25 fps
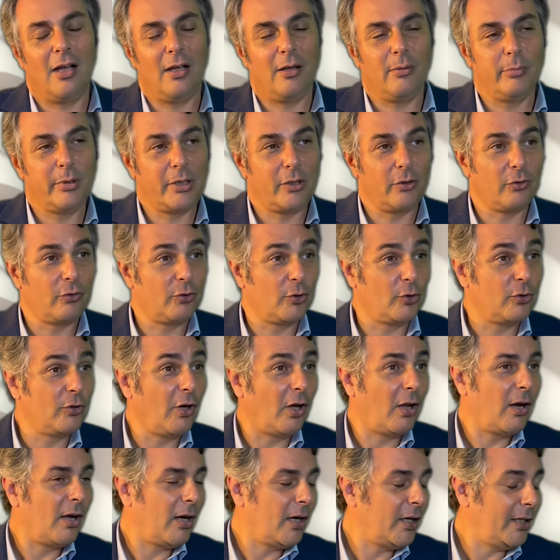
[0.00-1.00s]
because the
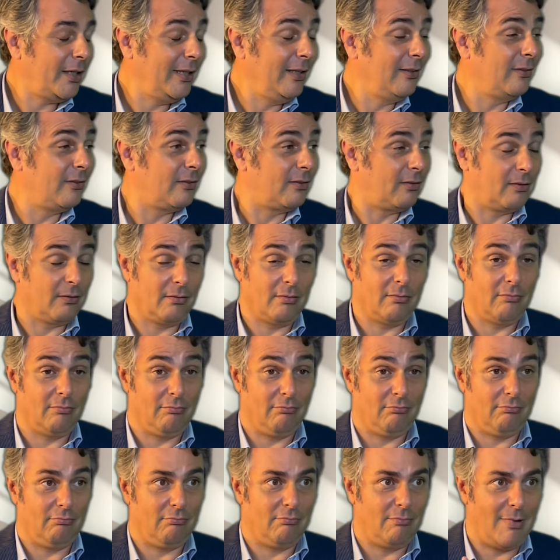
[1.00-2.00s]
dollar is
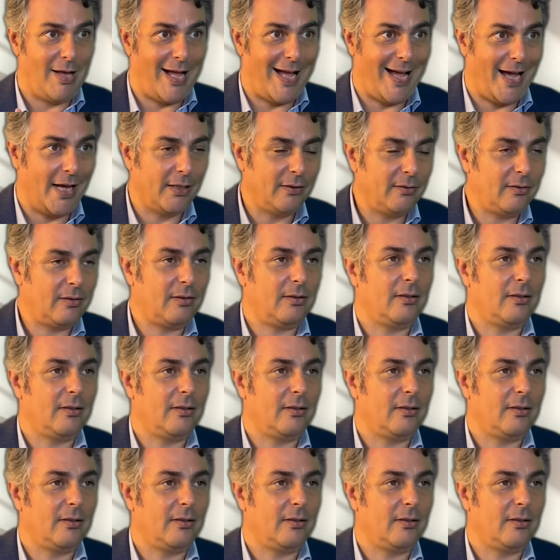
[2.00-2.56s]
at